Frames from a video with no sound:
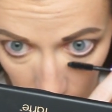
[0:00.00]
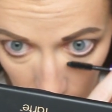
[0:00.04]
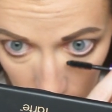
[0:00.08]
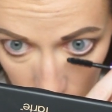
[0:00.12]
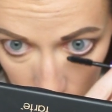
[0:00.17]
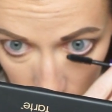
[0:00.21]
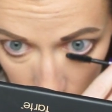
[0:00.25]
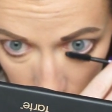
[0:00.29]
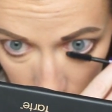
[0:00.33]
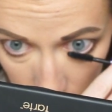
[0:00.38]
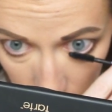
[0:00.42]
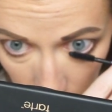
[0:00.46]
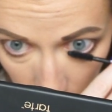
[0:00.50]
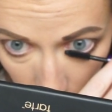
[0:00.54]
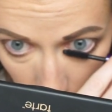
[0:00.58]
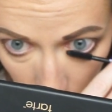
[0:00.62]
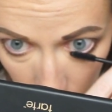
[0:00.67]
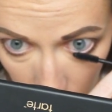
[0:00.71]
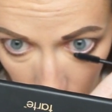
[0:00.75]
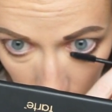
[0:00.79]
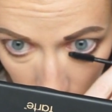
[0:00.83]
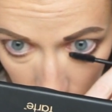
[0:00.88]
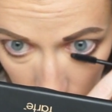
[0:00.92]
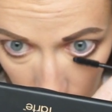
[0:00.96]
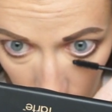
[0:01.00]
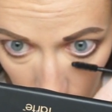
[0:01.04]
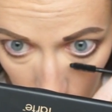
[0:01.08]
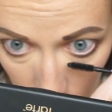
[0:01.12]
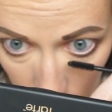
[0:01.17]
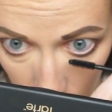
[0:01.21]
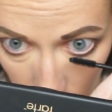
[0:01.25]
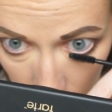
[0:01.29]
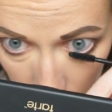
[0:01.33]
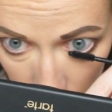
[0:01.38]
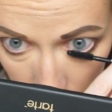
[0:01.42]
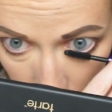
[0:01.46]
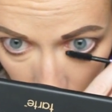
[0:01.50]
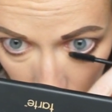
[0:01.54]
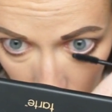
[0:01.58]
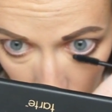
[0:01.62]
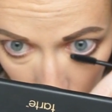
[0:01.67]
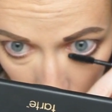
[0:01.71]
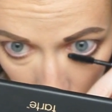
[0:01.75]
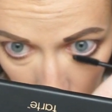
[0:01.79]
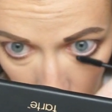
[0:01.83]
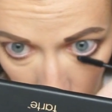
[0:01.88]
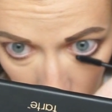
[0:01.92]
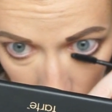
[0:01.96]
lashes, like whenever I put eyeshadow
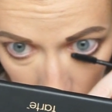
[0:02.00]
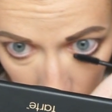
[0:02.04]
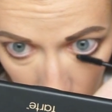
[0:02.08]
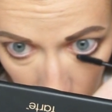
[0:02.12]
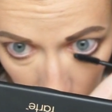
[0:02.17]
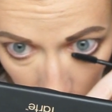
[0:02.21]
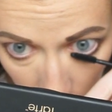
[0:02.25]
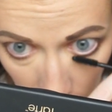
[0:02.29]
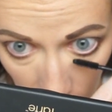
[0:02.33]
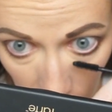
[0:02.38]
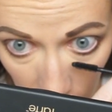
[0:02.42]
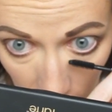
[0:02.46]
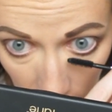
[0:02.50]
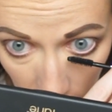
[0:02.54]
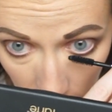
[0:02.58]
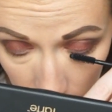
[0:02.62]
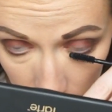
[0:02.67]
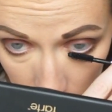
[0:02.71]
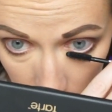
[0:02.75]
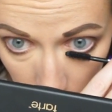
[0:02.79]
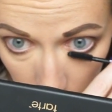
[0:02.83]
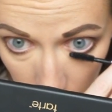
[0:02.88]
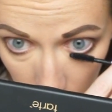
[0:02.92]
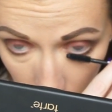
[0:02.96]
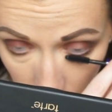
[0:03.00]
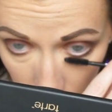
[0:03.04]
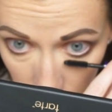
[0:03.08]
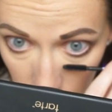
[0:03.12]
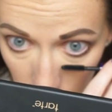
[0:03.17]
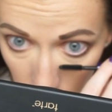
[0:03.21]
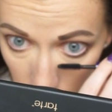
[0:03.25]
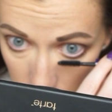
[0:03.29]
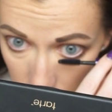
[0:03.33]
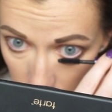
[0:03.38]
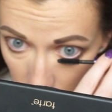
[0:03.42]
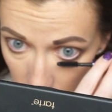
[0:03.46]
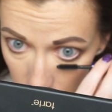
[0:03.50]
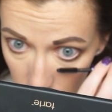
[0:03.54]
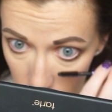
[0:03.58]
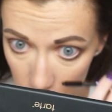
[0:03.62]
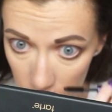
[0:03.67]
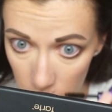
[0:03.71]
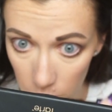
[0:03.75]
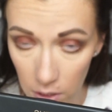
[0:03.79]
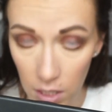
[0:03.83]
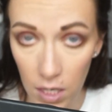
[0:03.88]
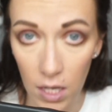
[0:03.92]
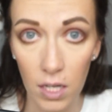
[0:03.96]
on, I feel like I have to put on false
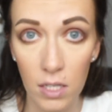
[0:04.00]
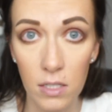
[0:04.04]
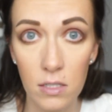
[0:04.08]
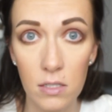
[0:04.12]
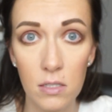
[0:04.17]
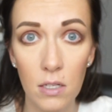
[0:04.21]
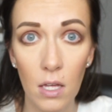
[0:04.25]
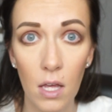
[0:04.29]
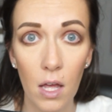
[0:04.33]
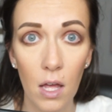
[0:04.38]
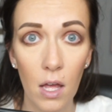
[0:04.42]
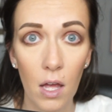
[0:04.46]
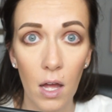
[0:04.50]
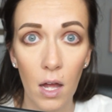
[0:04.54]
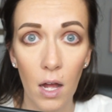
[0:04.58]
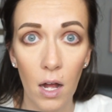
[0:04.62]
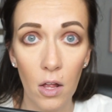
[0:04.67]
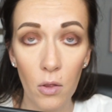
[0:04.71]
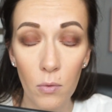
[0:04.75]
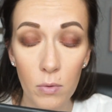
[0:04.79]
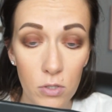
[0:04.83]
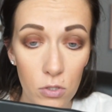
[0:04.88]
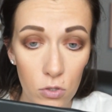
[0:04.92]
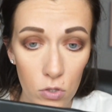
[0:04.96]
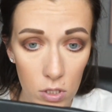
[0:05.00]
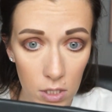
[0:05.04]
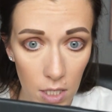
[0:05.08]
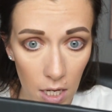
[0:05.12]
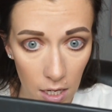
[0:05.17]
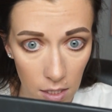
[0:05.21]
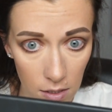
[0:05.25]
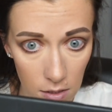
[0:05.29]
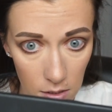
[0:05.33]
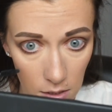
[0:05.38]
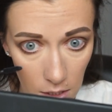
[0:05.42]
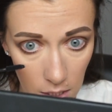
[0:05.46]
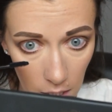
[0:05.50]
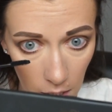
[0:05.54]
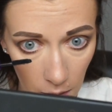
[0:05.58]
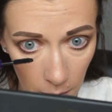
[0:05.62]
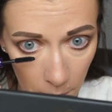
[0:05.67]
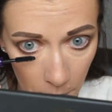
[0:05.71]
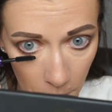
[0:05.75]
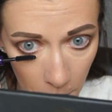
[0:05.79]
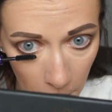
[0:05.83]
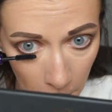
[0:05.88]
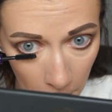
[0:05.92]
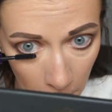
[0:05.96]
lashes because otherwise you just can't see
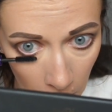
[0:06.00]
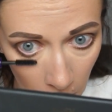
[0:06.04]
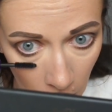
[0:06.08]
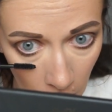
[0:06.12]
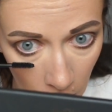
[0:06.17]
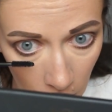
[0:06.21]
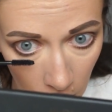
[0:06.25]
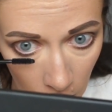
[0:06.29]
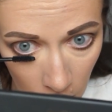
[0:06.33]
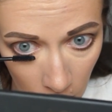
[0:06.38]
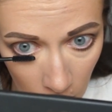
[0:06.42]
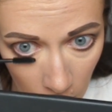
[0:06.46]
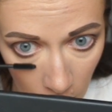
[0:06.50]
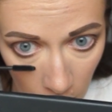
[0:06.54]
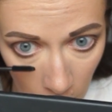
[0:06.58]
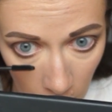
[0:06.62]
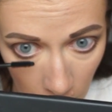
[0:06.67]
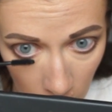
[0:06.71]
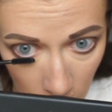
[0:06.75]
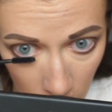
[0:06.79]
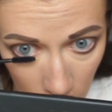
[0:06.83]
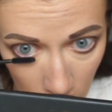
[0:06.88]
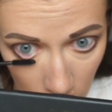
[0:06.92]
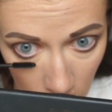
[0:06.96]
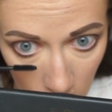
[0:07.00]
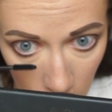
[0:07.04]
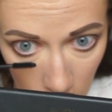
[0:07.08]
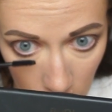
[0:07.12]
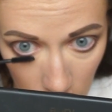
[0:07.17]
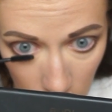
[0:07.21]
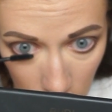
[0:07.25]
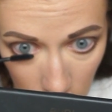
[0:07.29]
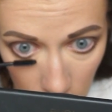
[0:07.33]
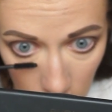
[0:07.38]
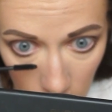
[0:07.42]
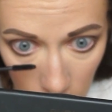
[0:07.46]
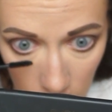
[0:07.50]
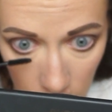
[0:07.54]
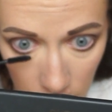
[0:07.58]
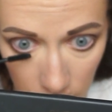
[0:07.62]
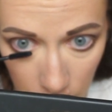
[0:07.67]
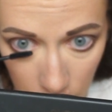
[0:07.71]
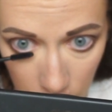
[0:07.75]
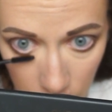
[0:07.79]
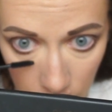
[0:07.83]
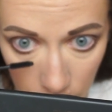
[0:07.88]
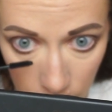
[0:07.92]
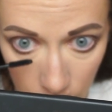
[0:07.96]
them. And
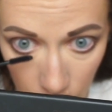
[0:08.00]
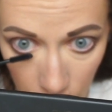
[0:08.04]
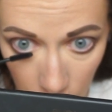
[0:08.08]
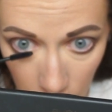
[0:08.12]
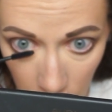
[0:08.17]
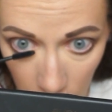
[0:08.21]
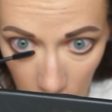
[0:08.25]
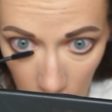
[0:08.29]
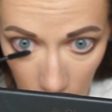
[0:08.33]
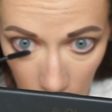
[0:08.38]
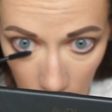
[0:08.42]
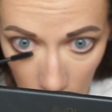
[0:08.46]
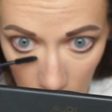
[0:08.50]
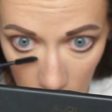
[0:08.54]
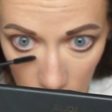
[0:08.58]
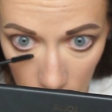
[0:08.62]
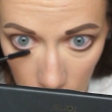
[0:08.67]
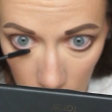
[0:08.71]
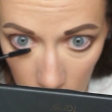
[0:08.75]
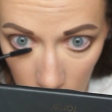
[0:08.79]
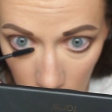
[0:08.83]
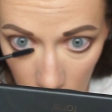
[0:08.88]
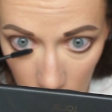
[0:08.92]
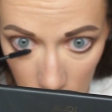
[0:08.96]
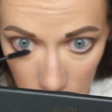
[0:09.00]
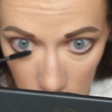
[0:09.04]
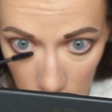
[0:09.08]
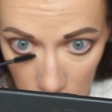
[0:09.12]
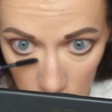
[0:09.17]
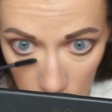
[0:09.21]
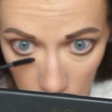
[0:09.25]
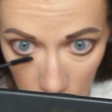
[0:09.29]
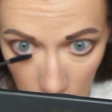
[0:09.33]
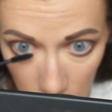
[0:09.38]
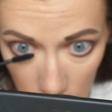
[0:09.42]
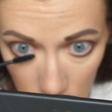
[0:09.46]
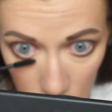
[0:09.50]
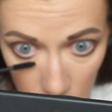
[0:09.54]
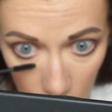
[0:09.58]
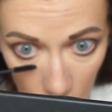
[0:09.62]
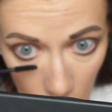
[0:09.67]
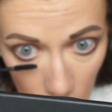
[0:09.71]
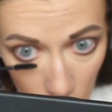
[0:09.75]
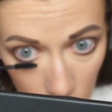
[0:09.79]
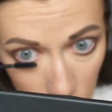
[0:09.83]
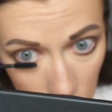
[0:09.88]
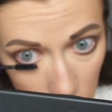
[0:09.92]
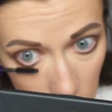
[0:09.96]
even on days when I
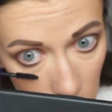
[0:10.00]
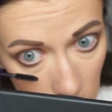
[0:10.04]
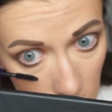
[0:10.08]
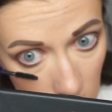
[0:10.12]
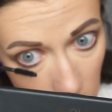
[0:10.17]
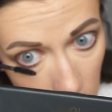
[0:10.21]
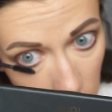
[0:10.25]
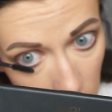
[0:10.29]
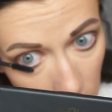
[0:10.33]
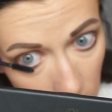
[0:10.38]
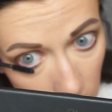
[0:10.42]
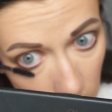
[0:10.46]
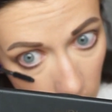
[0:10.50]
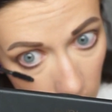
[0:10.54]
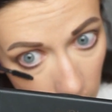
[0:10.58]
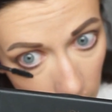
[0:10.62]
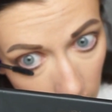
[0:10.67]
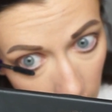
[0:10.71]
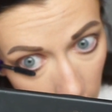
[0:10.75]
don't and I